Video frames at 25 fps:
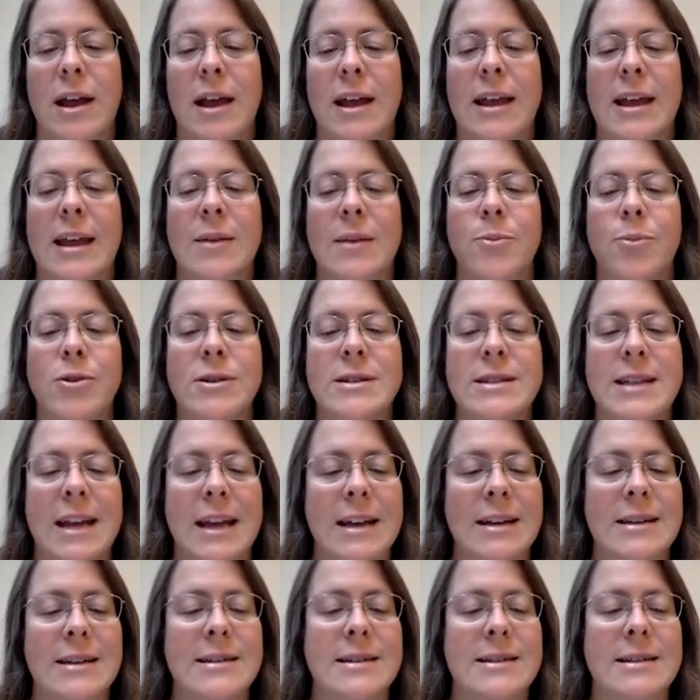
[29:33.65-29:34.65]
can
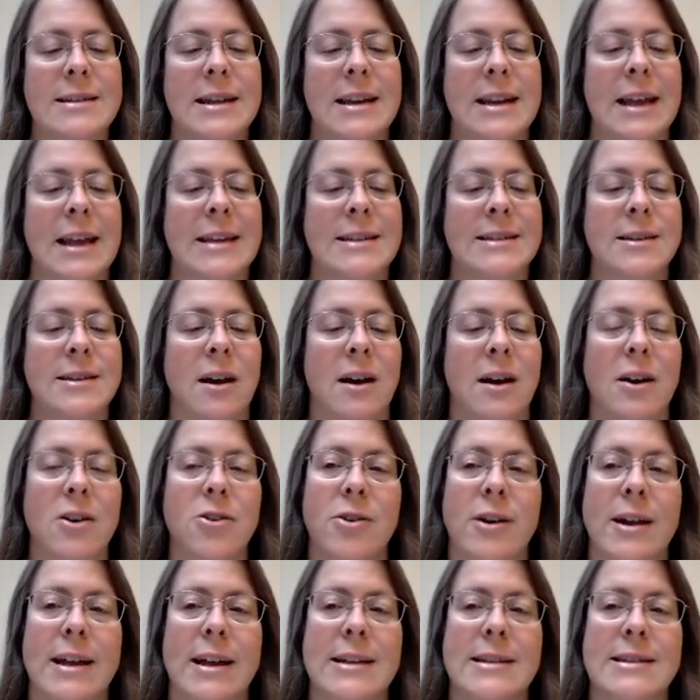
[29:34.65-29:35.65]
protect today's
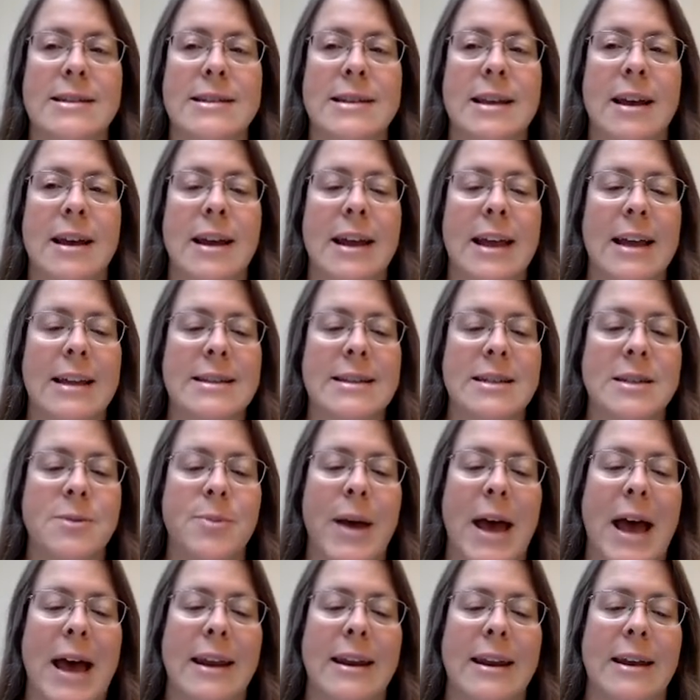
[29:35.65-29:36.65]
congregants against
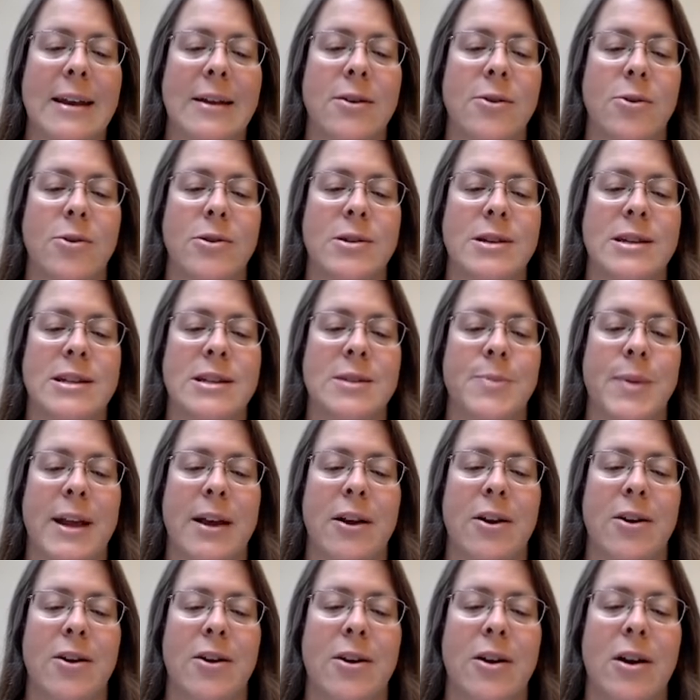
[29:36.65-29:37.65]
panic or
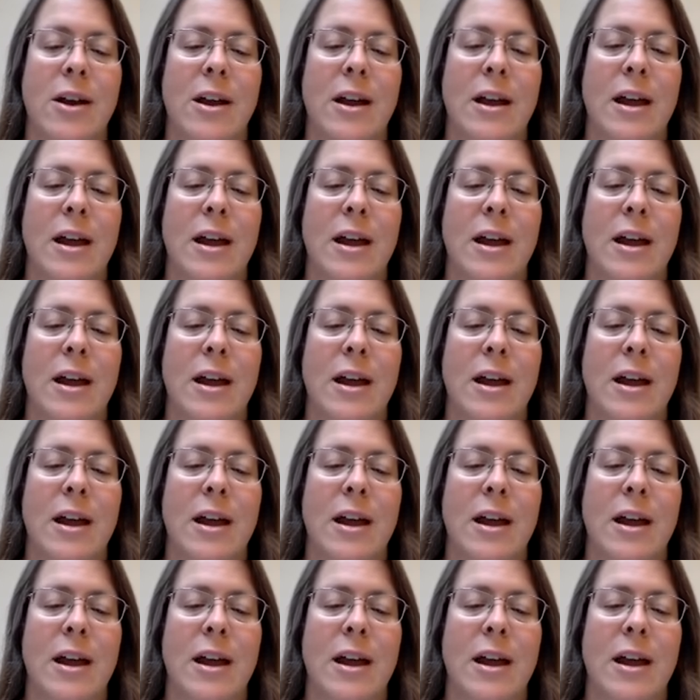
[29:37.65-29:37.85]
despair